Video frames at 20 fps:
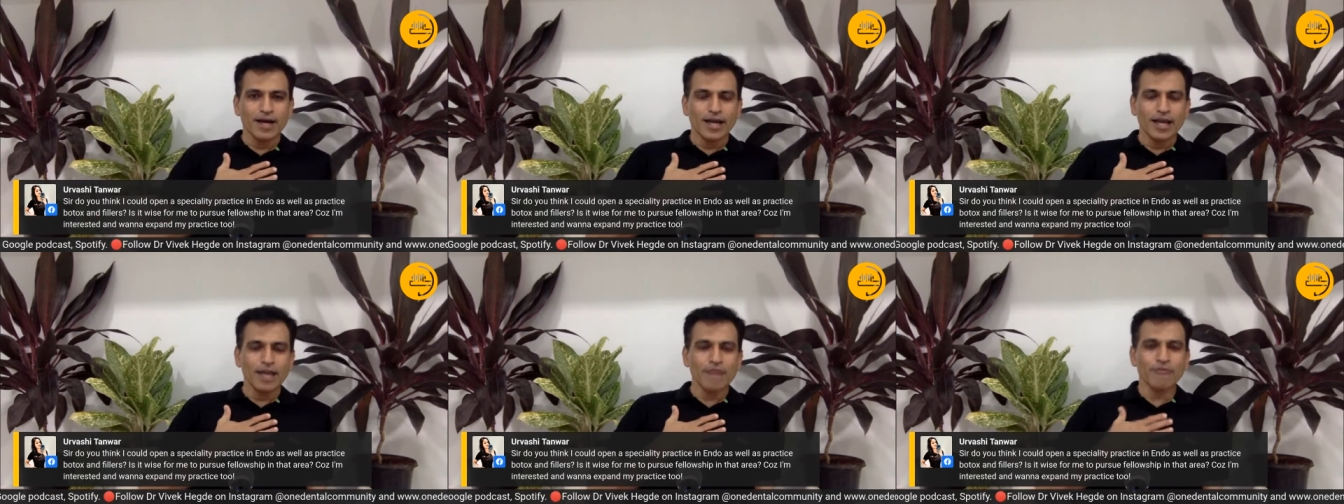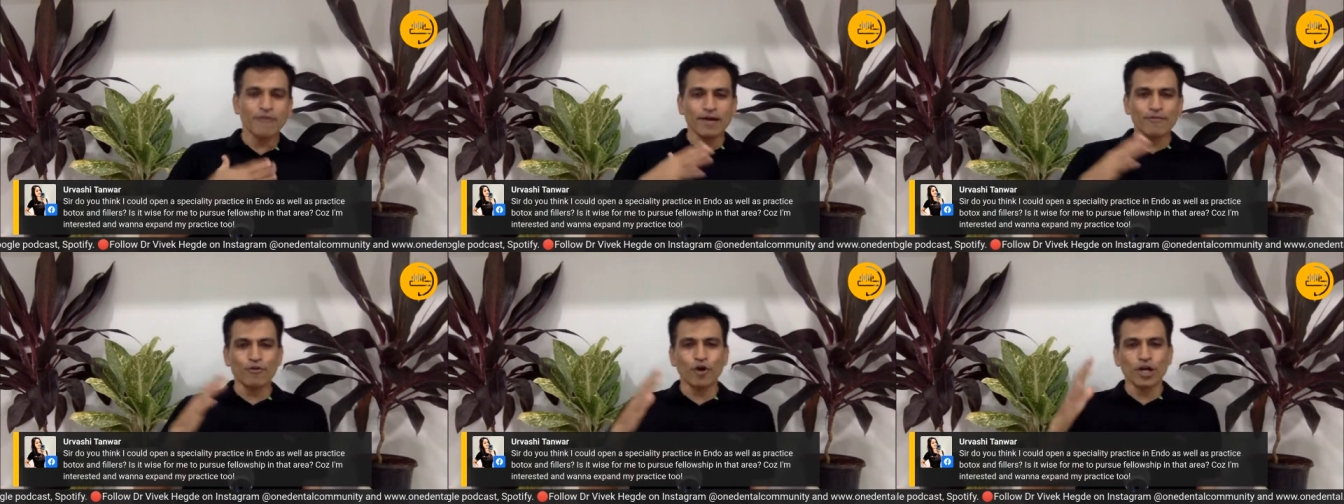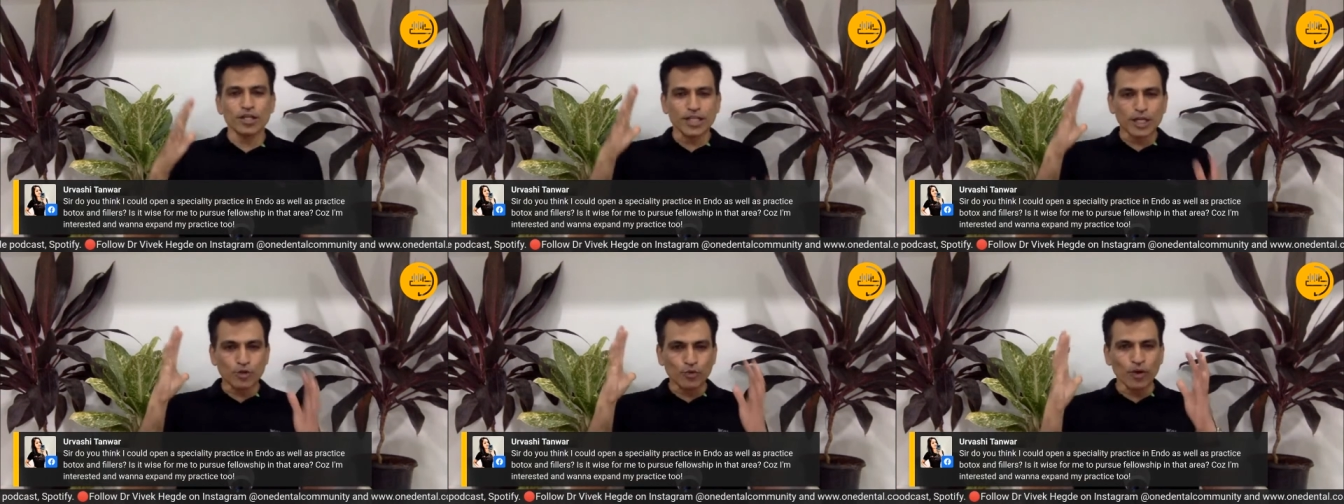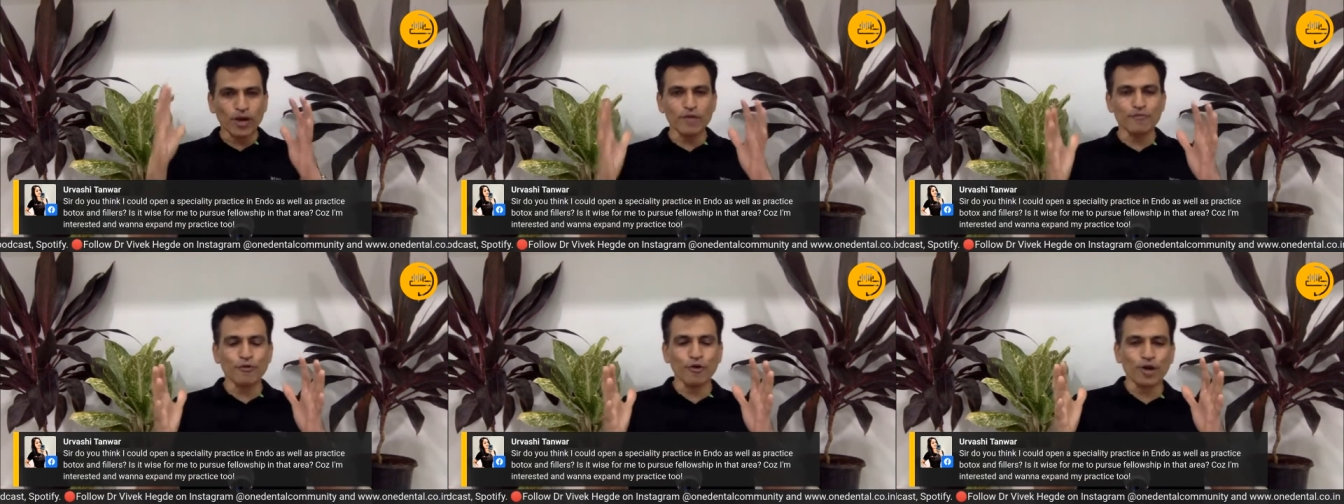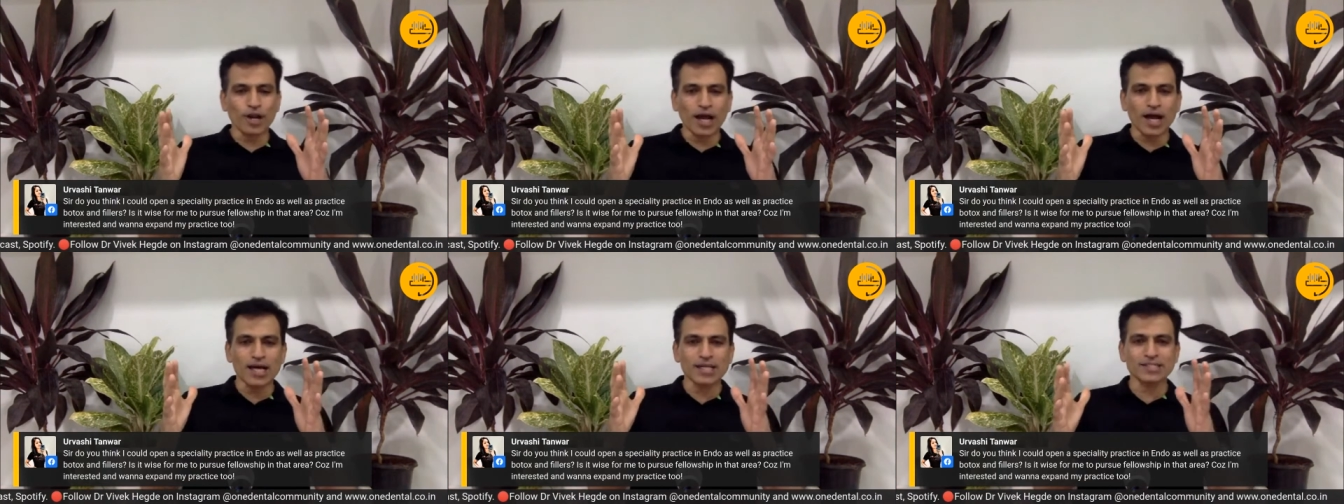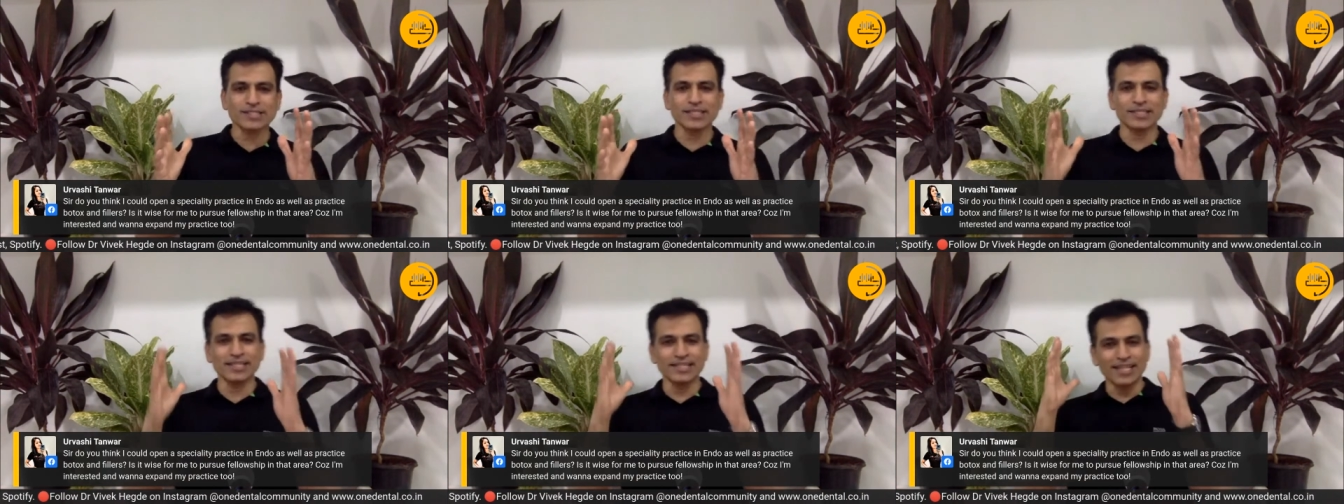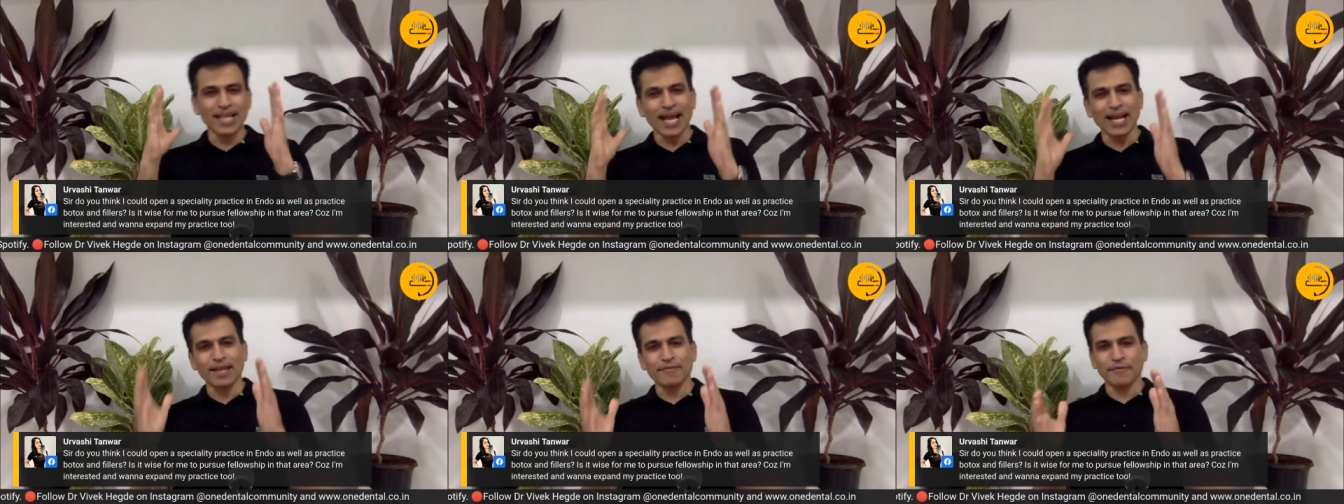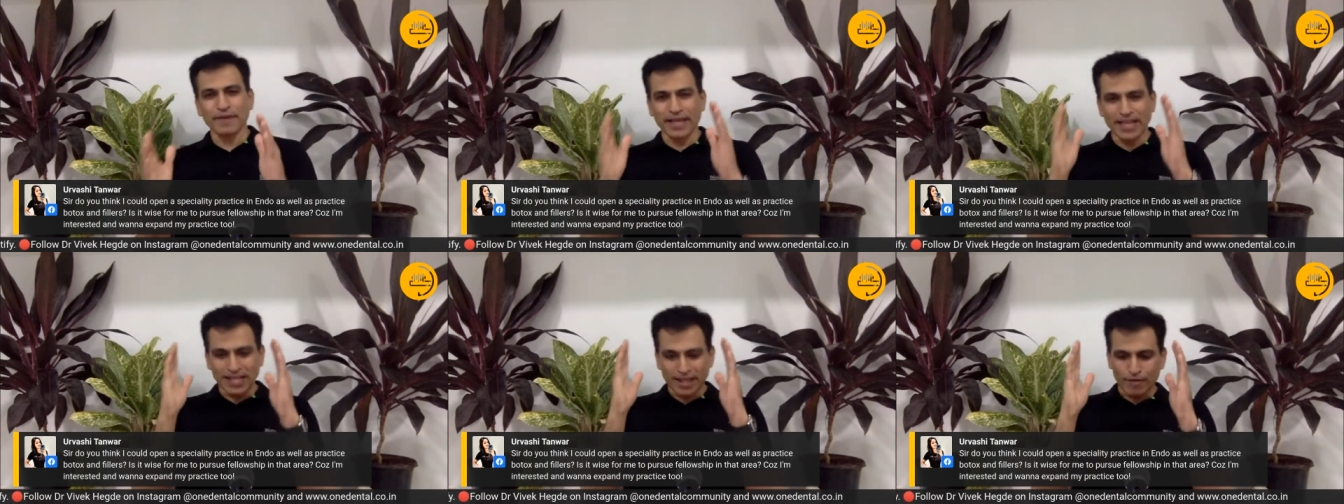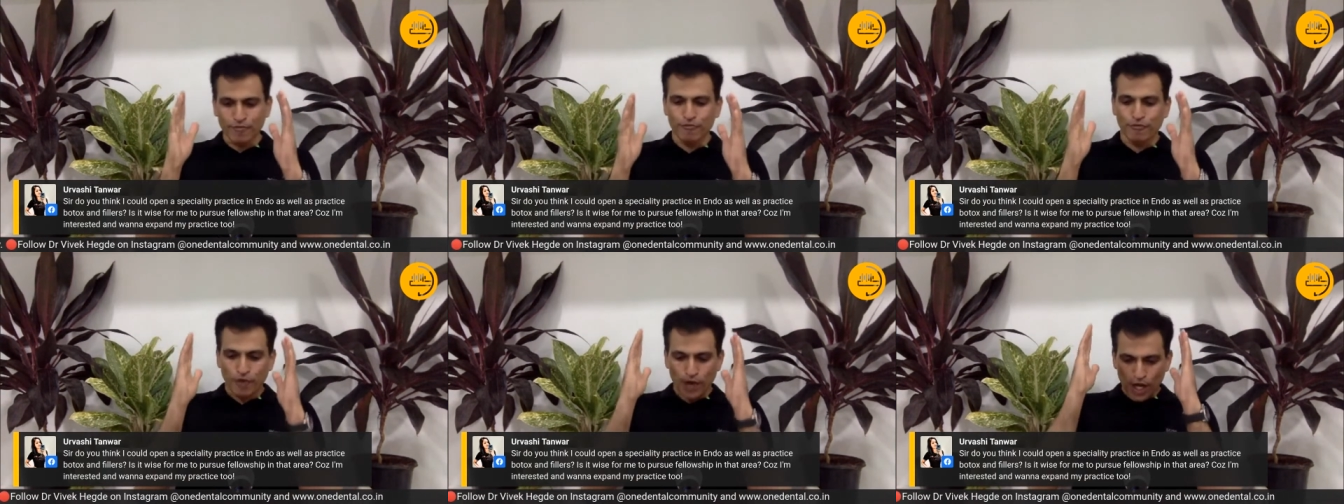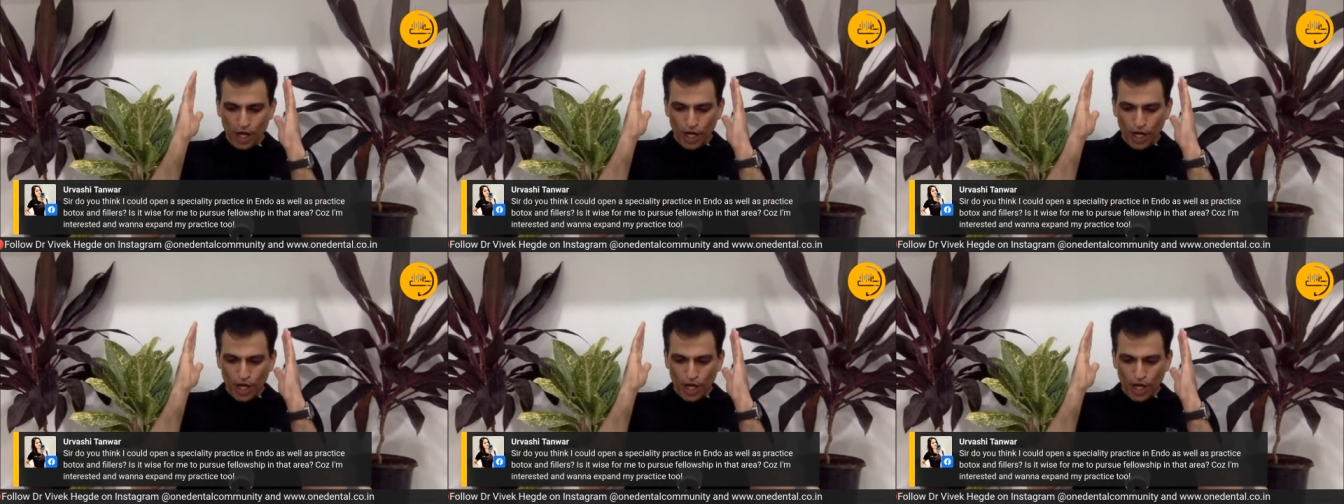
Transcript: If I've got the 24 hours in that, if I can give